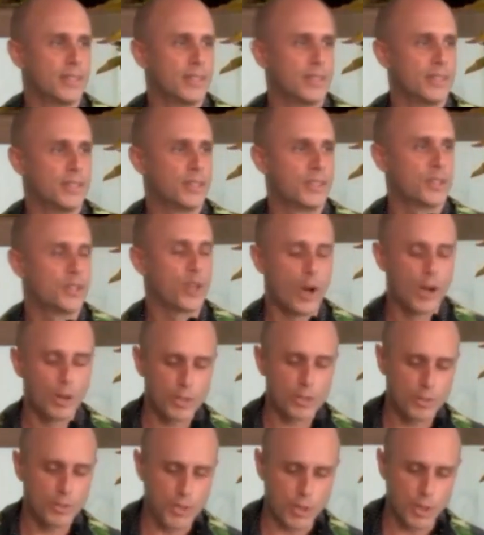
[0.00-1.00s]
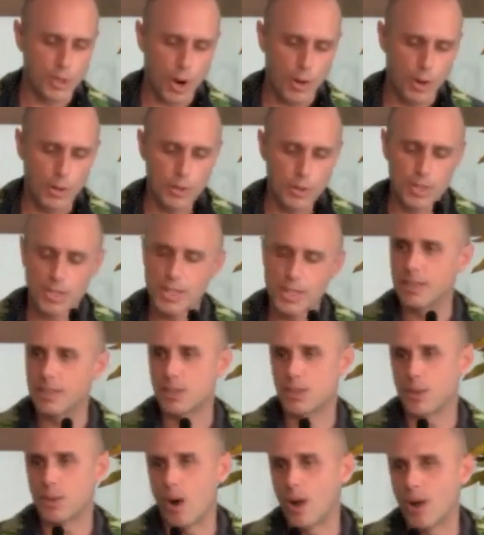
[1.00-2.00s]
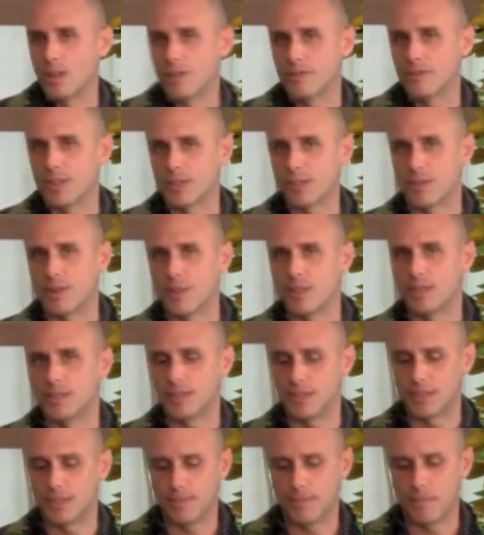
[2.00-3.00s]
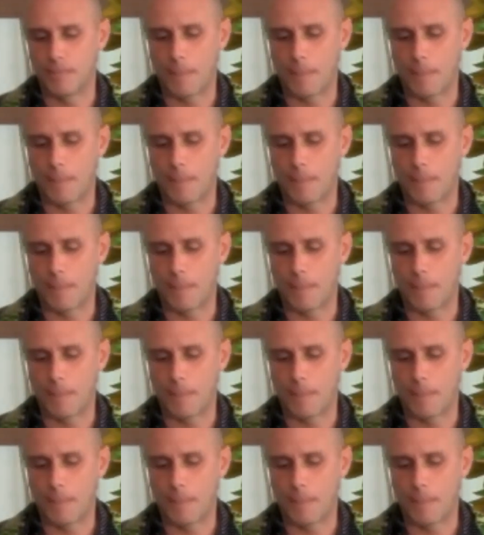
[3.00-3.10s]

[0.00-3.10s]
Songs of sorrow sing to all of us, friends.